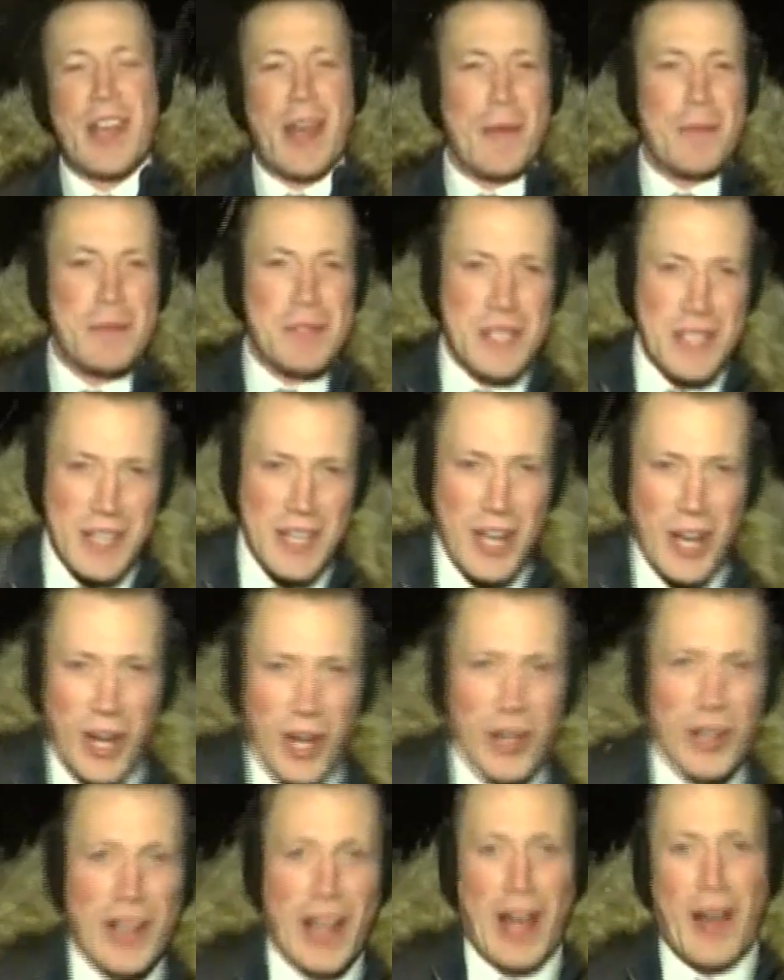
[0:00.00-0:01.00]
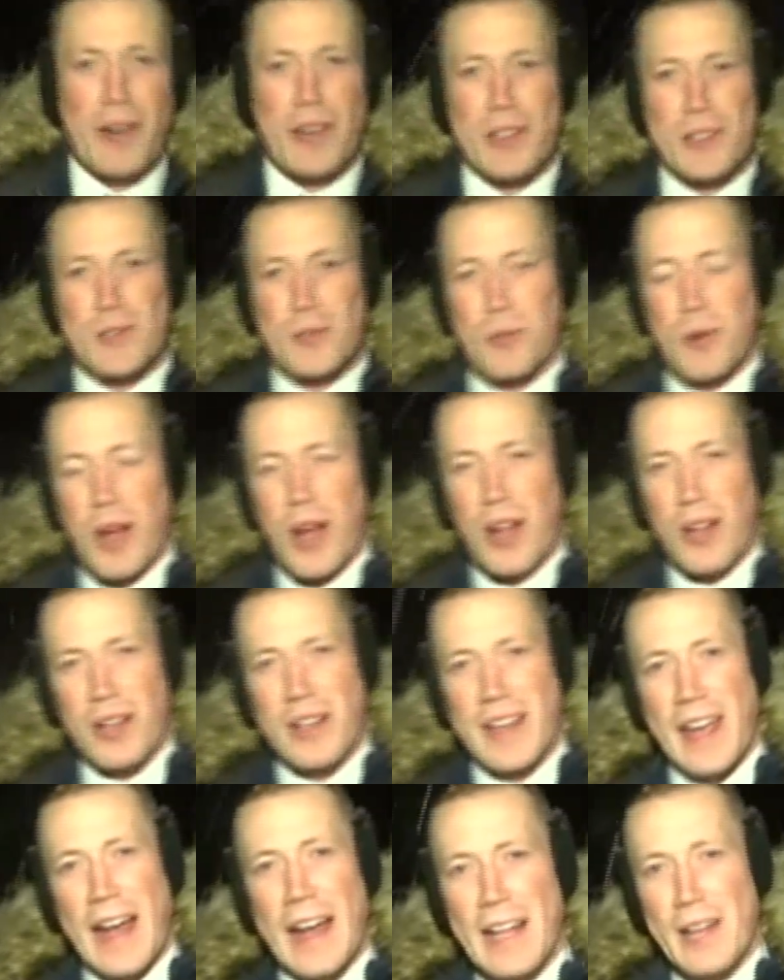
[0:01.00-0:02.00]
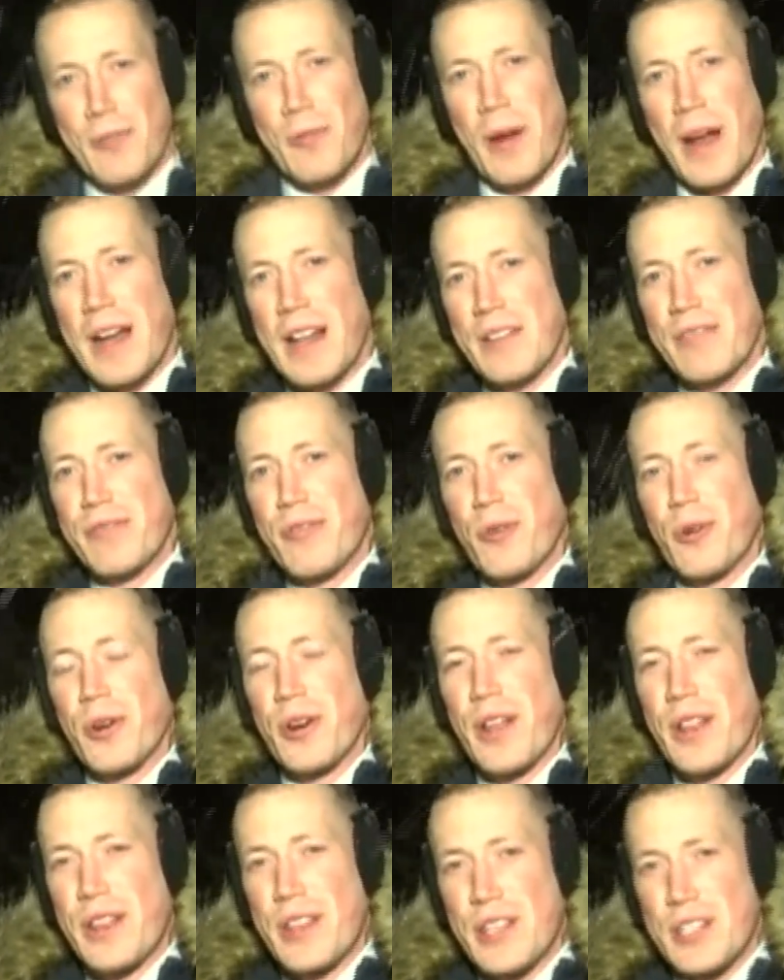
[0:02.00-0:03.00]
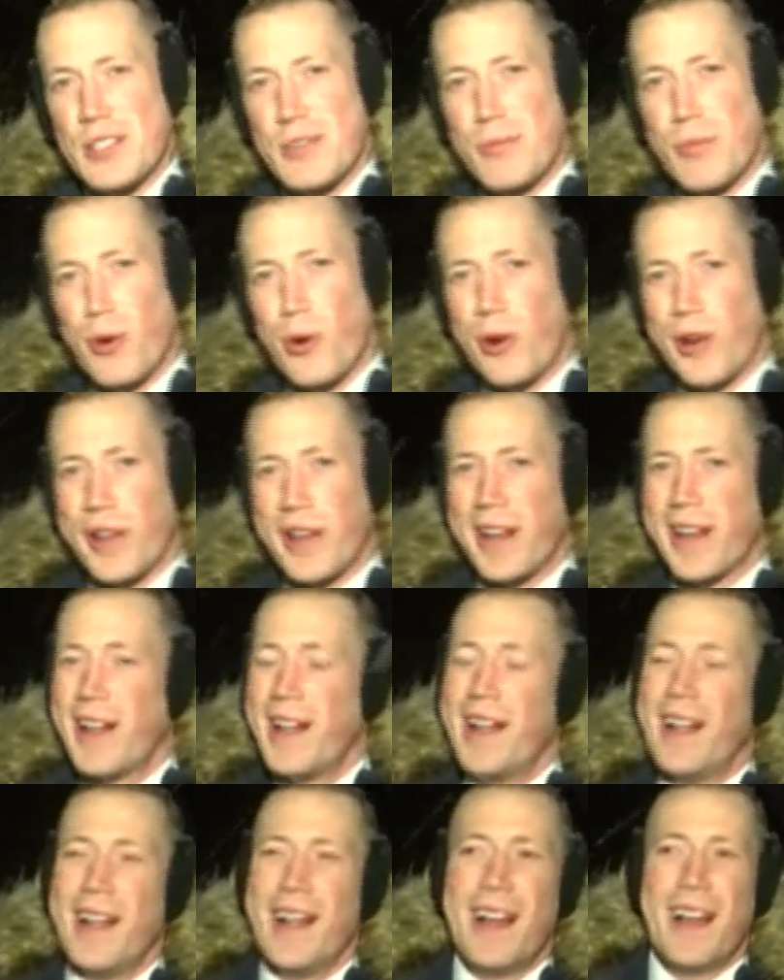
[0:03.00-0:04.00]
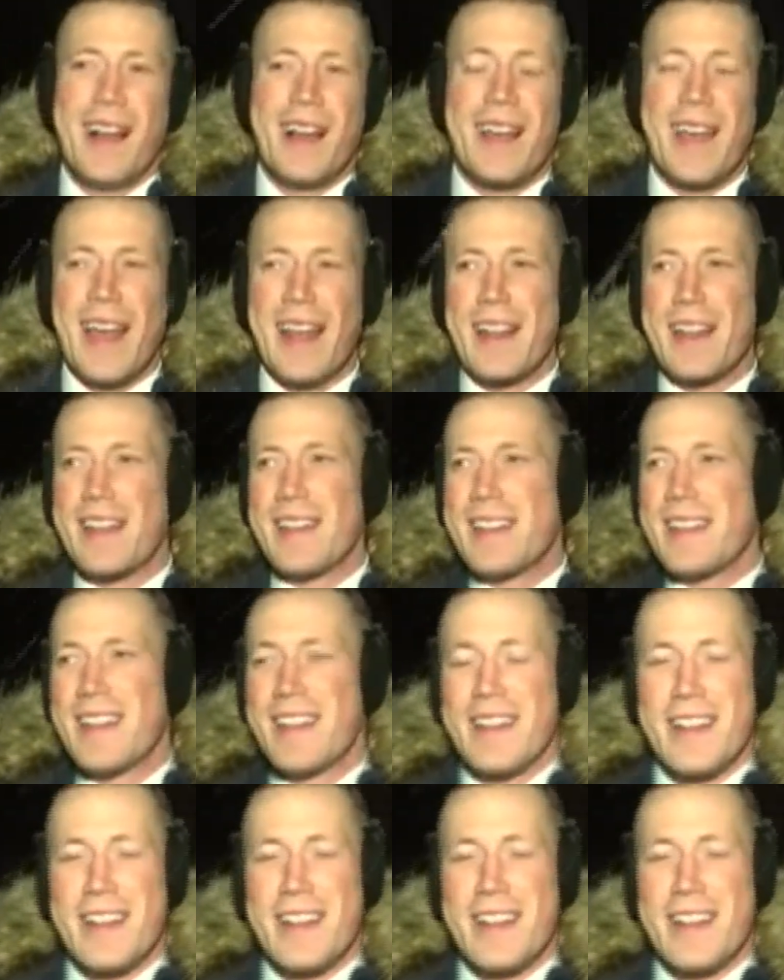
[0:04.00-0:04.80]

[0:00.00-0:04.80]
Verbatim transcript: EMT all out as well, getting ready for this morning. Again,